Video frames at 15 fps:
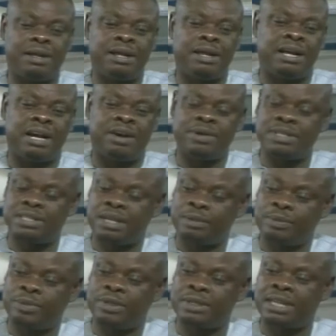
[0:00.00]
I always tell
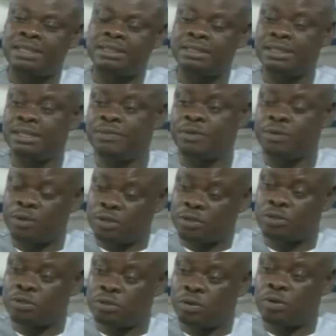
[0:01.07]
people that if you want
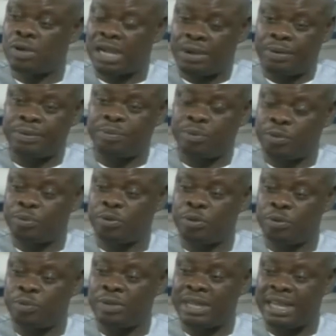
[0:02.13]
to know how
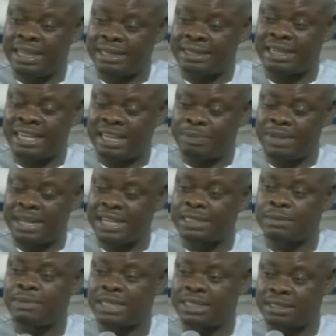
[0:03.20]
people end up,
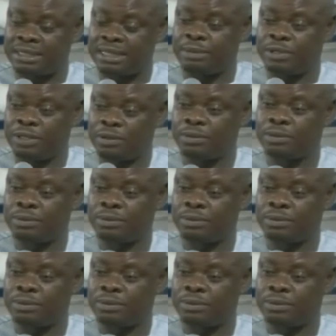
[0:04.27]
ask Martin Amidu.